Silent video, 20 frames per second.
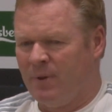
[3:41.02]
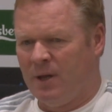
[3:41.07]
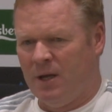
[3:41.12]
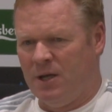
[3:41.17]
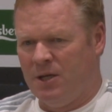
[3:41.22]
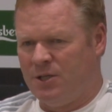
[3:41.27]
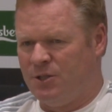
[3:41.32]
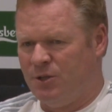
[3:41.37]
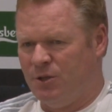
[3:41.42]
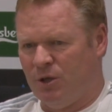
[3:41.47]

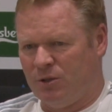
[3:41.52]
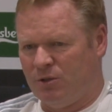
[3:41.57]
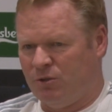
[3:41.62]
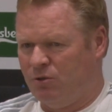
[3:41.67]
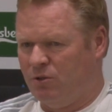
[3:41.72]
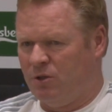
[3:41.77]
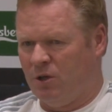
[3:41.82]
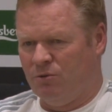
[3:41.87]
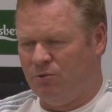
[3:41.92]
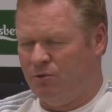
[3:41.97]
he's not
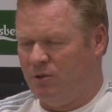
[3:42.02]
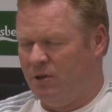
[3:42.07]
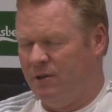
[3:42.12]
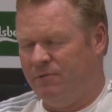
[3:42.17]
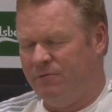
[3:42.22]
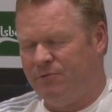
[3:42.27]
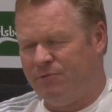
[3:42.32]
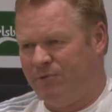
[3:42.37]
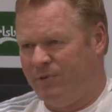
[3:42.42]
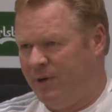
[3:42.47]
totally
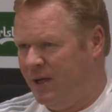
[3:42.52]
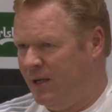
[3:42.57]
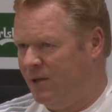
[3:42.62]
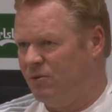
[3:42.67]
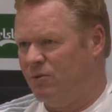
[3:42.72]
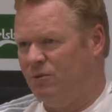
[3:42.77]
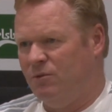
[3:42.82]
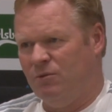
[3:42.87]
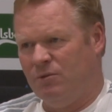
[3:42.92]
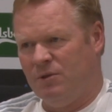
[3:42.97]
free
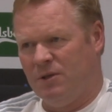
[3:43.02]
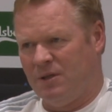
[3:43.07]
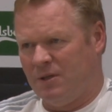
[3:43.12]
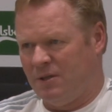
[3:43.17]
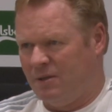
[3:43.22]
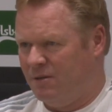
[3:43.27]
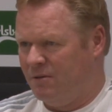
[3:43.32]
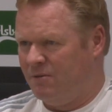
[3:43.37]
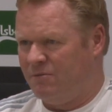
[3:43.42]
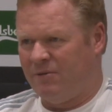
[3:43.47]
to do
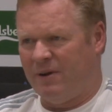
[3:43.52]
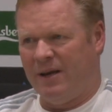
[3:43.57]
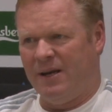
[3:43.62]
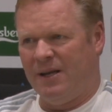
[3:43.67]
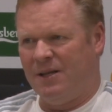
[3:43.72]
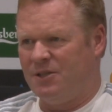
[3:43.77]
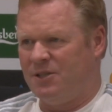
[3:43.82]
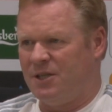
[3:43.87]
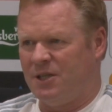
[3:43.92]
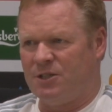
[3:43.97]
the
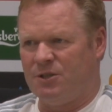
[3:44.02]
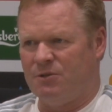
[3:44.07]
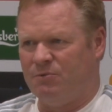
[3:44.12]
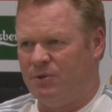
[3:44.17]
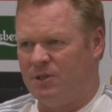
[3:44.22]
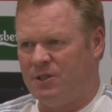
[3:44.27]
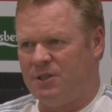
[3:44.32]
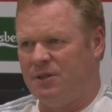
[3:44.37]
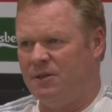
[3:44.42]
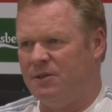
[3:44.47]
training session
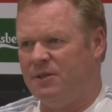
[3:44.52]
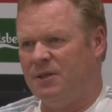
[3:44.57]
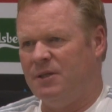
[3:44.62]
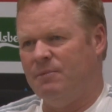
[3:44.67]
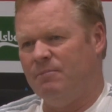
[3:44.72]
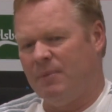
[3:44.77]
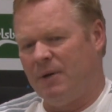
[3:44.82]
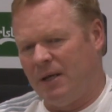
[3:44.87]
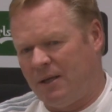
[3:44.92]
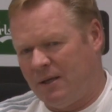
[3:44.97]
with the
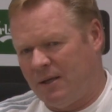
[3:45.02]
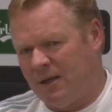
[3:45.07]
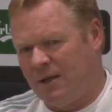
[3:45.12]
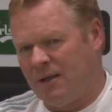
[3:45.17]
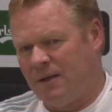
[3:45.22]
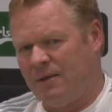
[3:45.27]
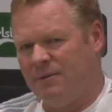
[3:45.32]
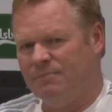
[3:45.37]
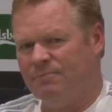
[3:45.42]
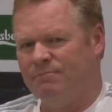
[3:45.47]
team, and
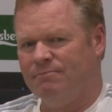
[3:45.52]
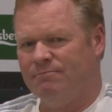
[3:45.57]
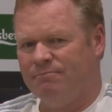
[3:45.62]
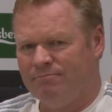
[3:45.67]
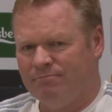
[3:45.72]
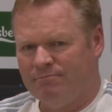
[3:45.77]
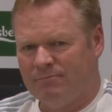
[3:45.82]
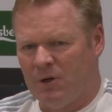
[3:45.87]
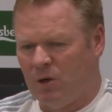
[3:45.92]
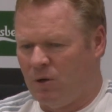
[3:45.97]

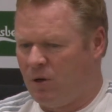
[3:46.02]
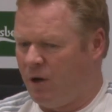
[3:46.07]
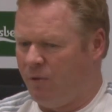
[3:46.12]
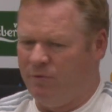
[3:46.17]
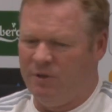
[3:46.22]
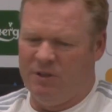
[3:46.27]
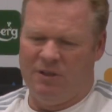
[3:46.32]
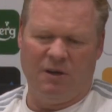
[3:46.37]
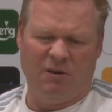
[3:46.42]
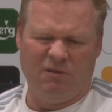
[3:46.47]
okay,
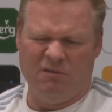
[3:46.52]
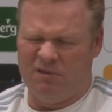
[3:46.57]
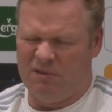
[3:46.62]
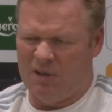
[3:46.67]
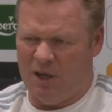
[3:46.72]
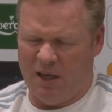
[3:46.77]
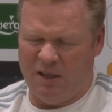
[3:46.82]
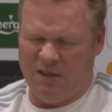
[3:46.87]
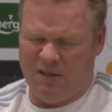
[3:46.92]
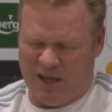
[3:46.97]
we don't
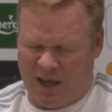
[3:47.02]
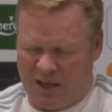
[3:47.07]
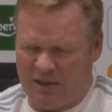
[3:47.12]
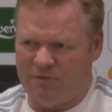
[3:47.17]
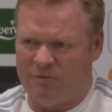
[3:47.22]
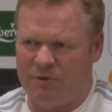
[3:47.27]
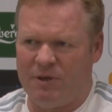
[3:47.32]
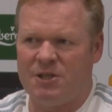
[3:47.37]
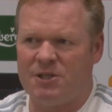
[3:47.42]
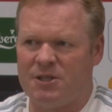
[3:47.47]
take that
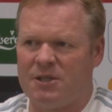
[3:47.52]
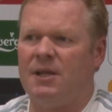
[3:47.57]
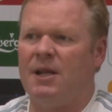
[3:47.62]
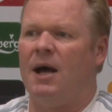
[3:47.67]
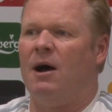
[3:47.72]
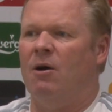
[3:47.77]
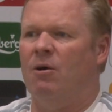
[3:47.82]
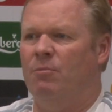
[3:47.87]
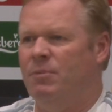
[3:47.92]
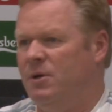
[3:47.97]
risk
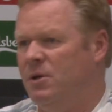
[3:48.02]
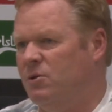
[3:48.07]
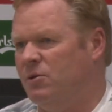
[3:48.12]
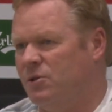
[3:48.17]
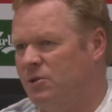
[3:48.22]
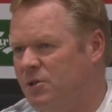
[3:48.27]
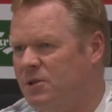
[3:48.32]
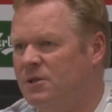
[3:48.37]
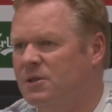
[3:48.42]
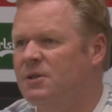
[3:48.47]
now
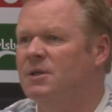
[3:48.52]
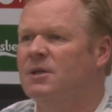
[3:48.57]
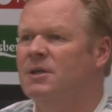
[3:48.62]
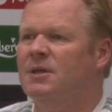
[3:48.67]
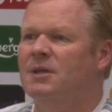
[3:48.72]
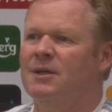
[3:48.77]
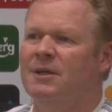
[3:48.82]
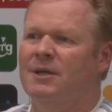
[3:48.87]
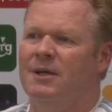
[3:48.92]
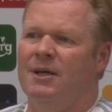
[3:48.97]
because
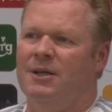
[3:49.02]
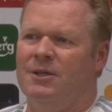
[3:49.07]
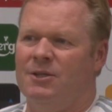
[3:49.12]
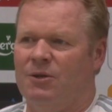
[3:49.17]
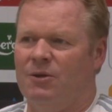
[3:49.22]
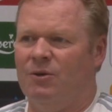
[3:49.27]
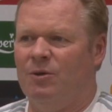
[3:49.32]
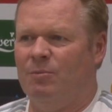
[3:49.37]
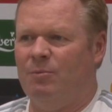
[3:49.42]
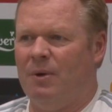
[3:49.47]
it's
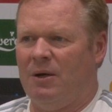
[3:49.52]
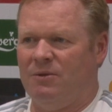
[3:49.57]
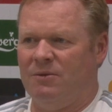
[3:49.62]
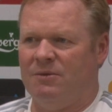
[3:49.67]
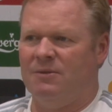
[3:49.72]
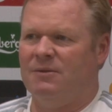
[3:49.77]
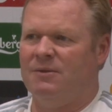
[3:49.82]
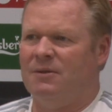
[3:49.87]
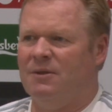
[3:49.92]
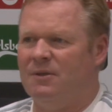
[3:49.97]
all about
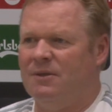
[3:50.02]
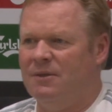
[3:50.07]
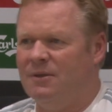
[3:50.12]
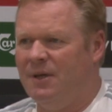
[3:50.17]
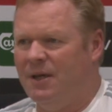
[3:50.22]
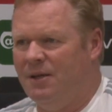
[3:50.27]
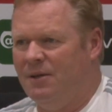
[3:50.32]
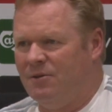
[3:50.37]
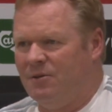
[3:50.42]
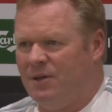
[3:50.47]
the
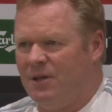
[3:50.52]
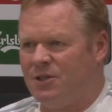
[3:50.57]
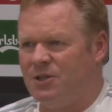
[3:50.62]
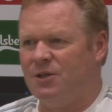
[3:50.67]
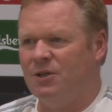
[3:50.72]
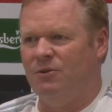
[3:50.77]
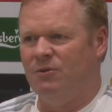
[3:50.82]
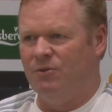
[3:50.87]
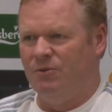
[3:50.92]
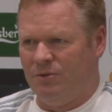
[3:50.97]

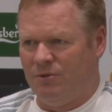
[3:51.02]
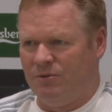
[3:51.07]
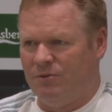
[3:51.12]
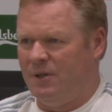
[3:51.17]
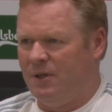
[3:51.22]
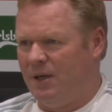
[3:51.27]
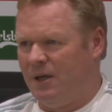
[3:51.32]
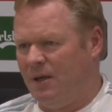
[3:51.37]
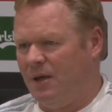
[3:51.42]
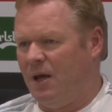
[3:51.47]
international
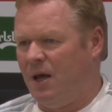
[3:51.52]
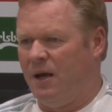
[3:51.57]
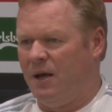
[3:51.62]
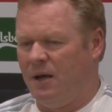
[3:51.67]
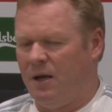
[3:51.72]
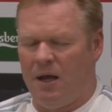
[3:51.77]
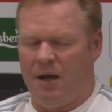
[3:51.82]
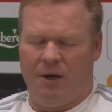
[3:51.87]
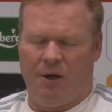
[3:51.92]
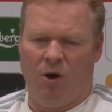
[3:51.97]
duty,
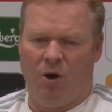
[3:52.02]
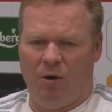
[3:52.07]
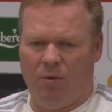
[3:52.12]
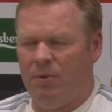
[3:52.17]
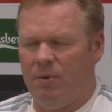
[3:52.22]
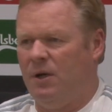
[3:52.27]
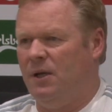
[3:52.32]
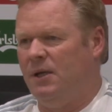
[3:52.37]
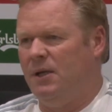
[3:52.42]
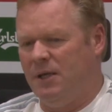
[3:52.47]
and
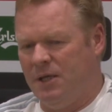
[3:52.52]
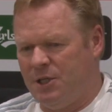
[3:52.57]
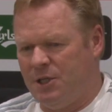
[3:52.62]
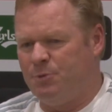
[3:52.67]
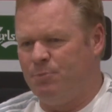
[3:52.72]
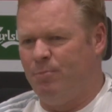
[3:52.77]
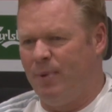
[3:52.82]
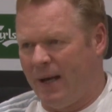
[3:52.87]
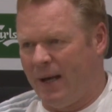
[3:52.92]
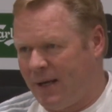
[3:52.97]
normally he's
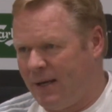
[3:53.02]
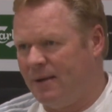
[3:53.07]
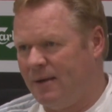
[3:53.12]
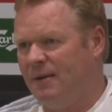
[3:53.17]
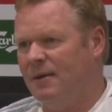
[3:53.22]
back